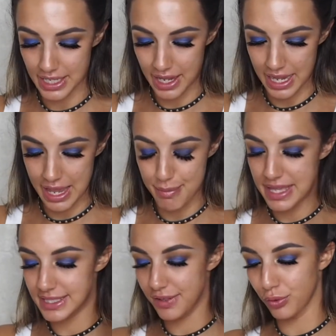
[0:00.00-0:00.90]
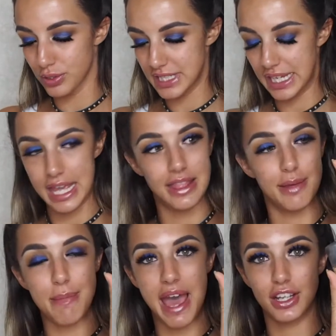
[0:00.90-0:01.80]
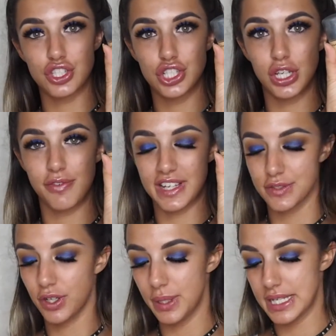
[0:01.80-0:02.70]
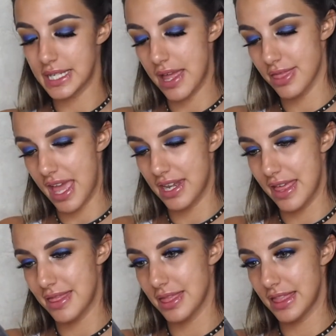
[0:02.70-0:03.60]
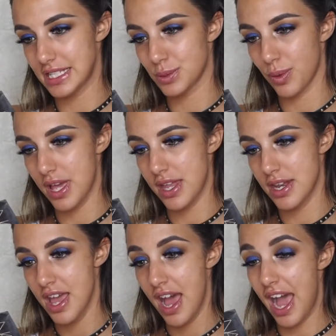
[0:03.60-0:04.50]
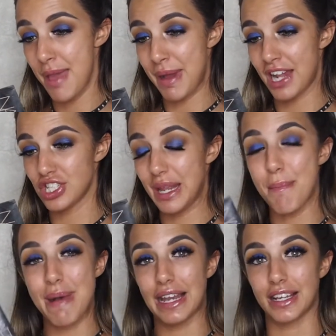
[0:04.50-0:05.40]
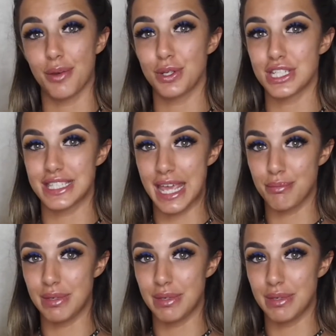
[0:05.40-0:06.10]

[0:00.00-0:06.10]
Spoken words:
I am NC40 in the MAC Studio Fix Fluid, and then in this one I'm actually in Malaga, which is a